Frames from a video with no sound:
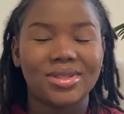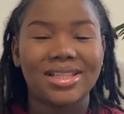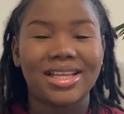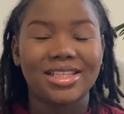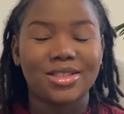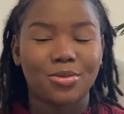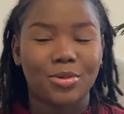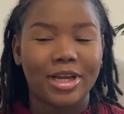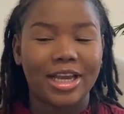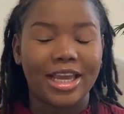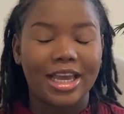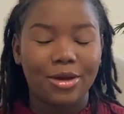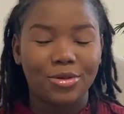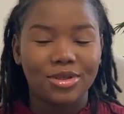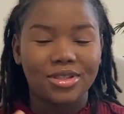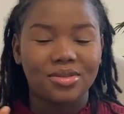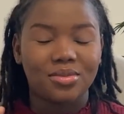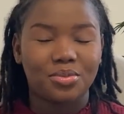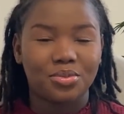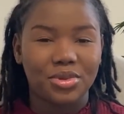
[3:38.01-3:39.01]
That's why I
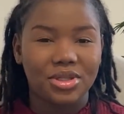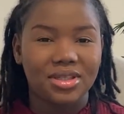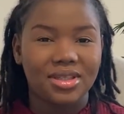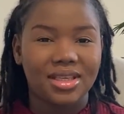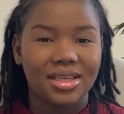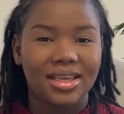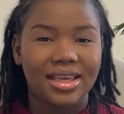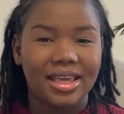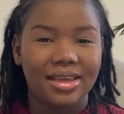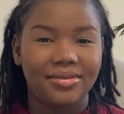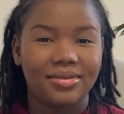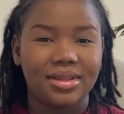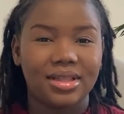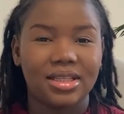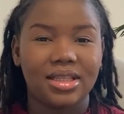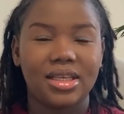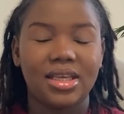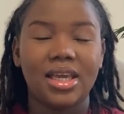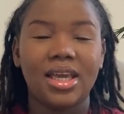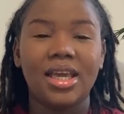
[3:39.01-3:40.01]
was breathing
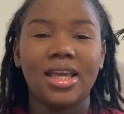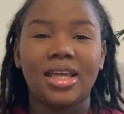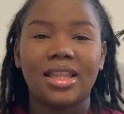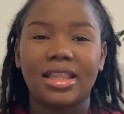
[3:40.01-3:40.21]
heavily.